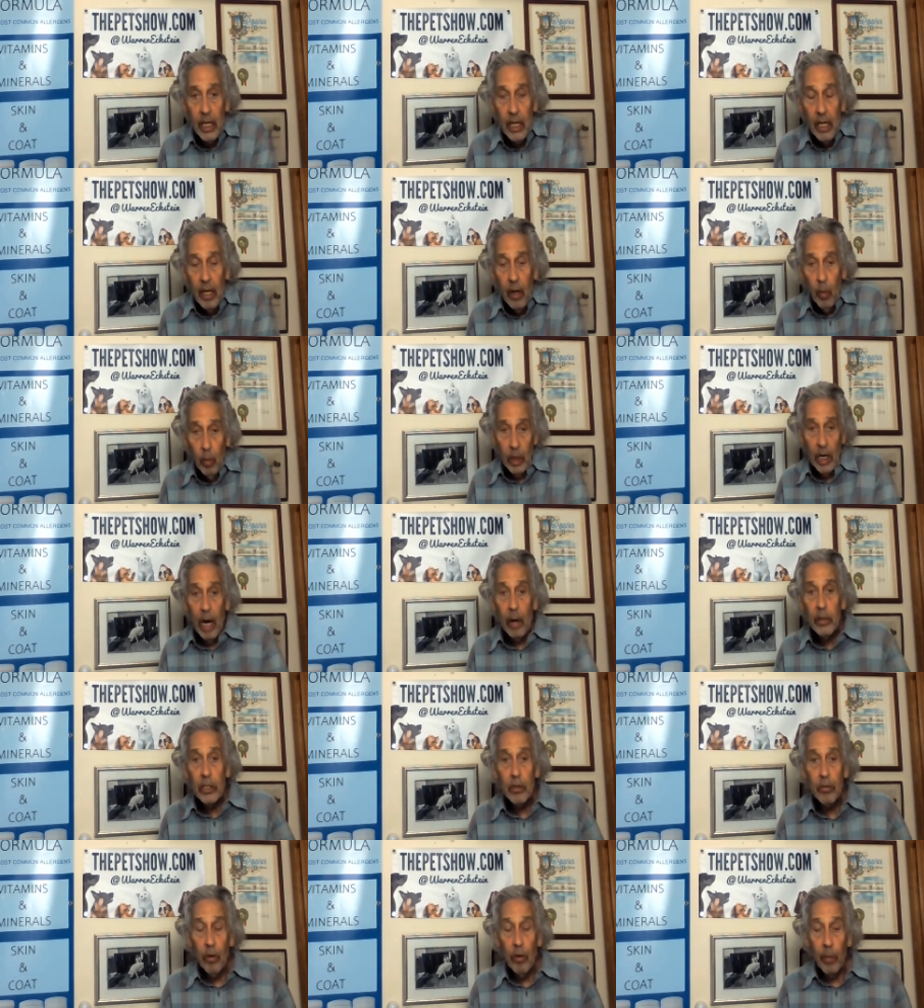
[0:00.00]
When I was
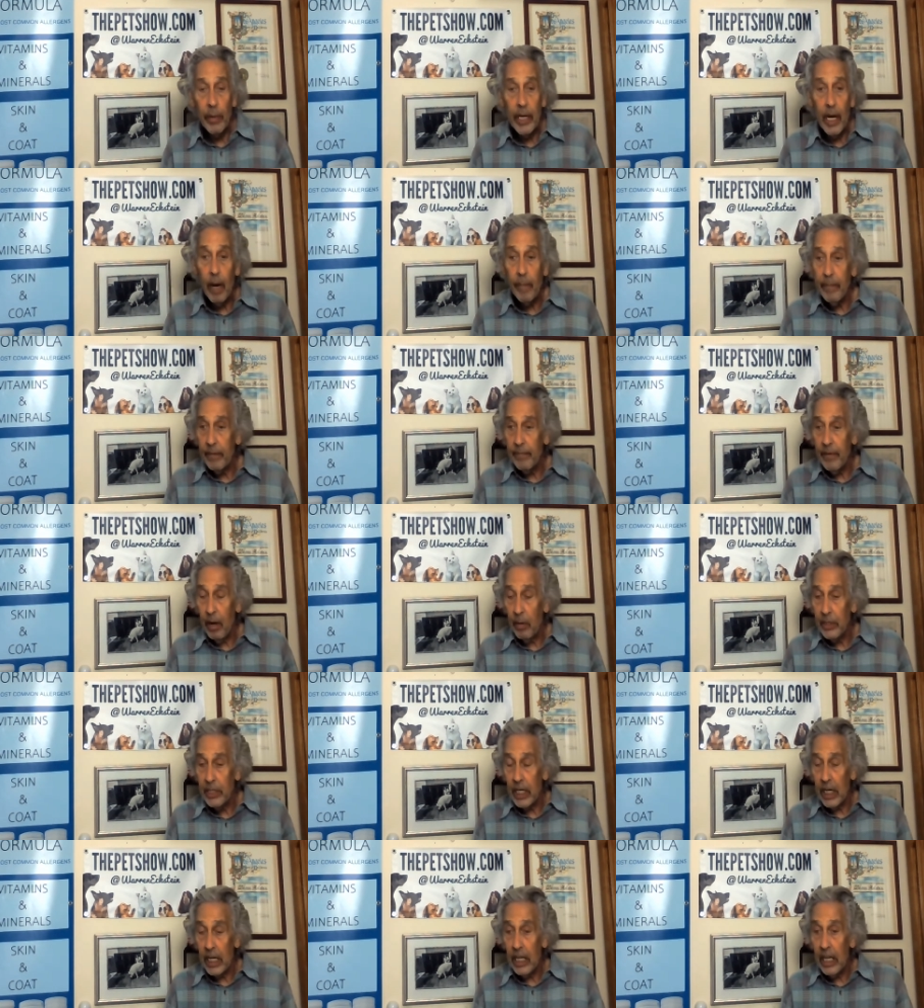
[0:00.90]
growing up, if I was in
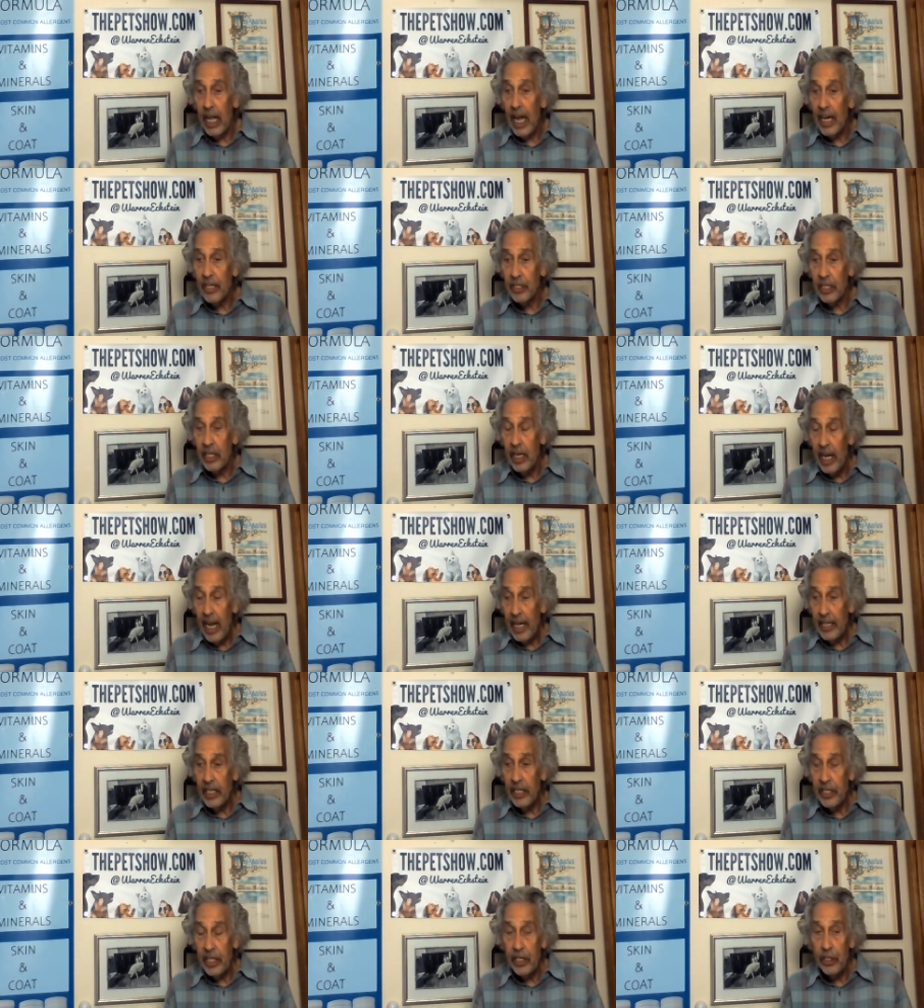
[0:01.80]
a class and the
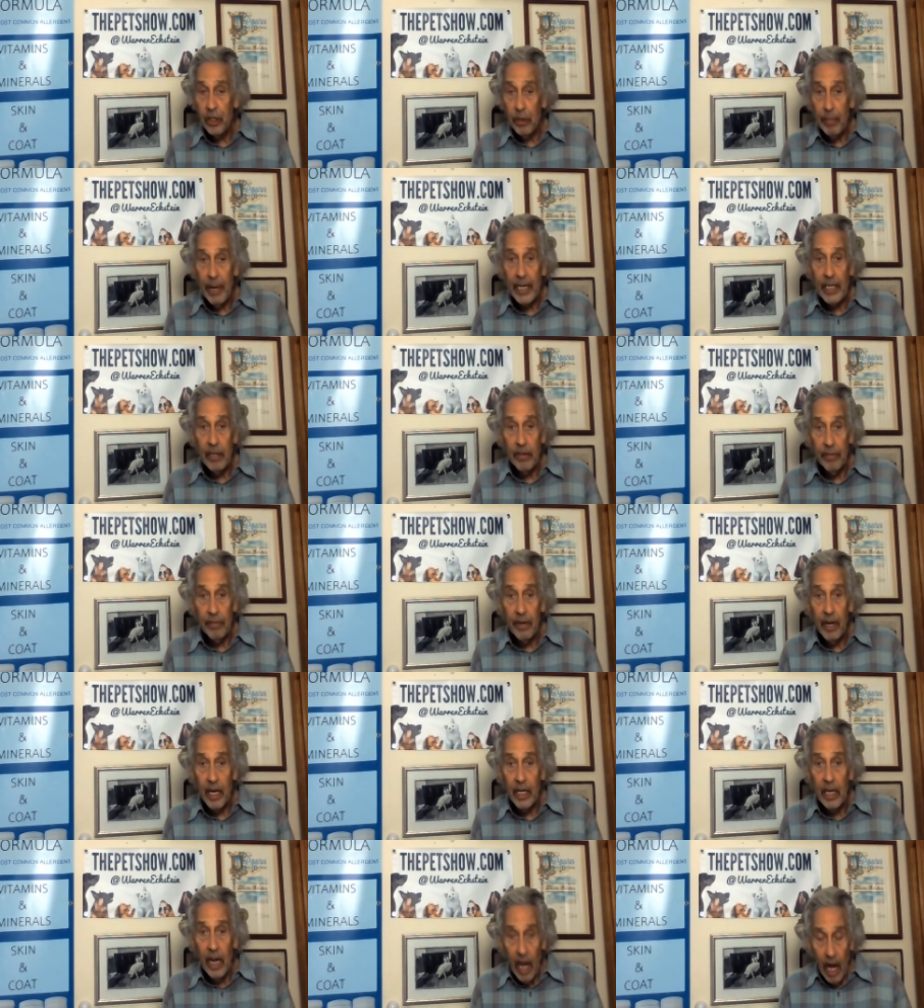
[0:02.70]
teacher made it
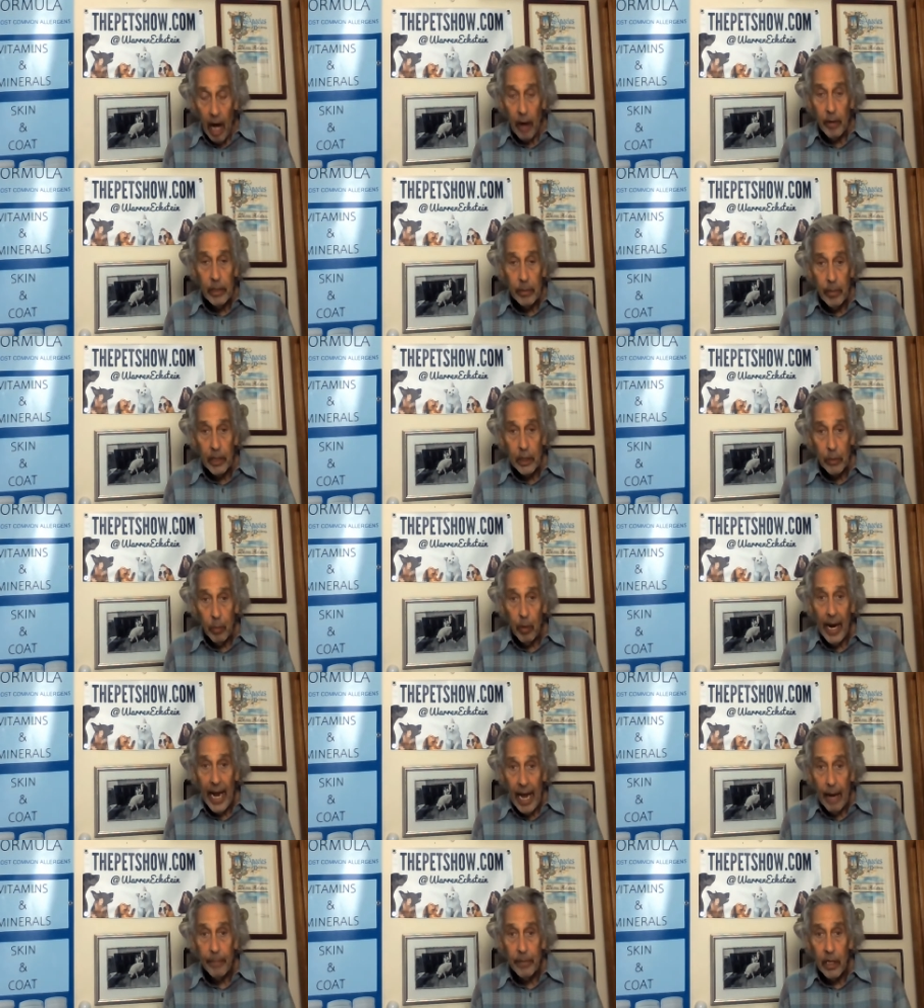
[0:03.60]
fun, I was much more
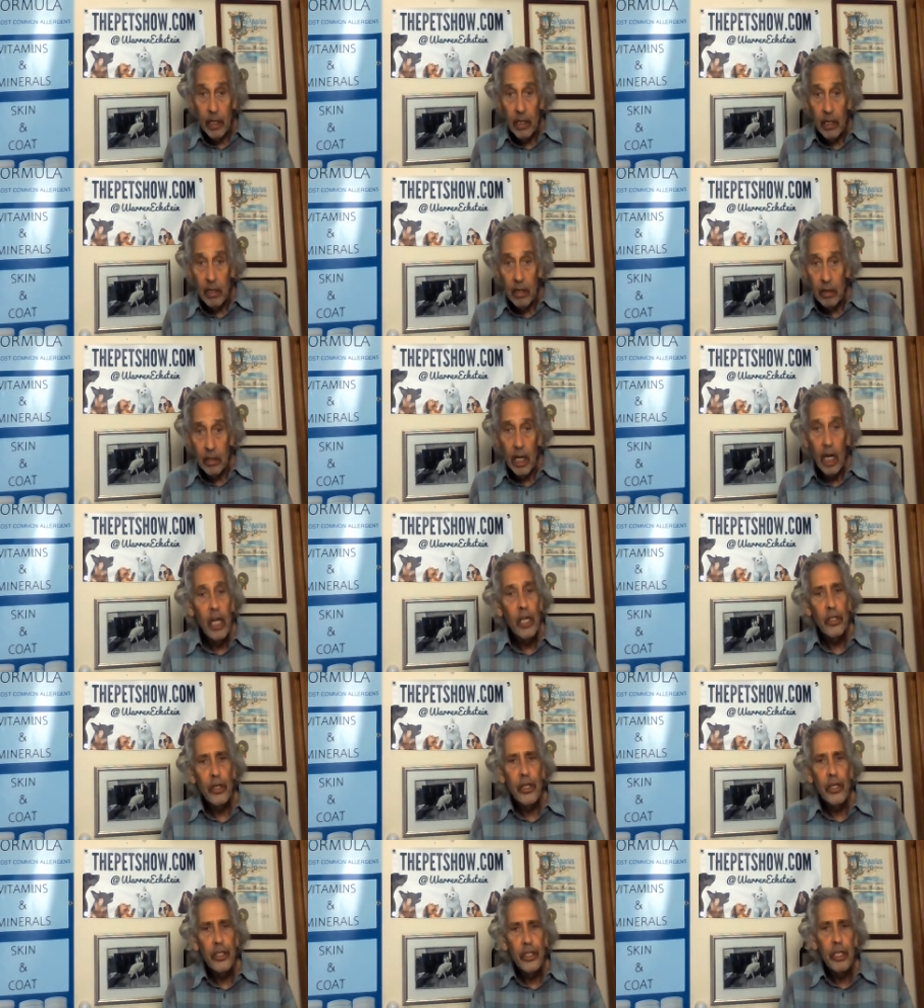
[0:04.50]
apt to learn. So you
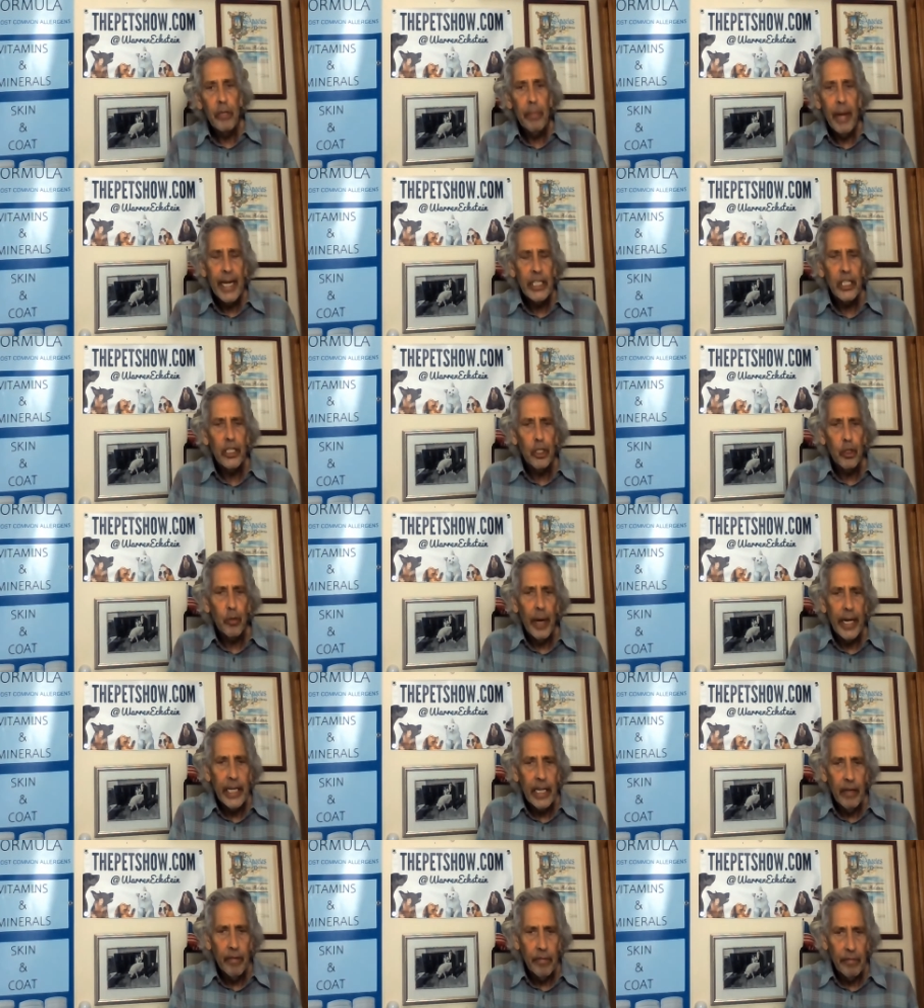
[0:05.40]
should make the
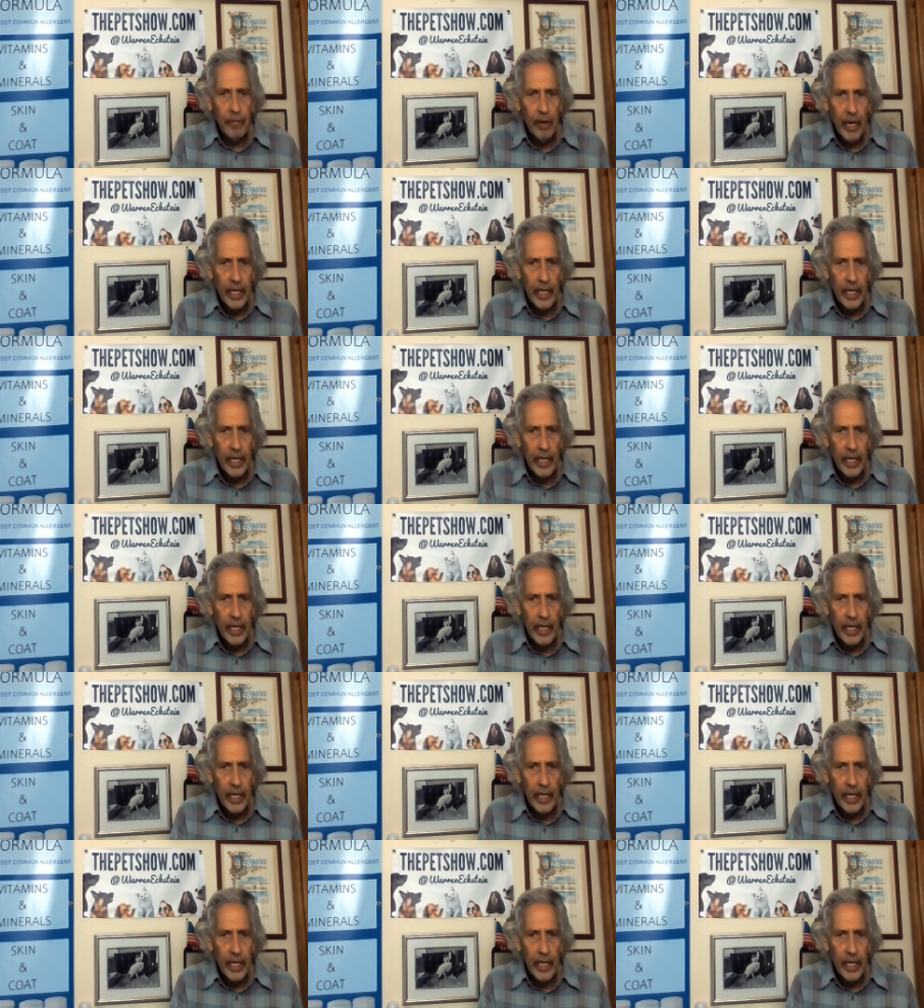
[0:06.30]
training fun.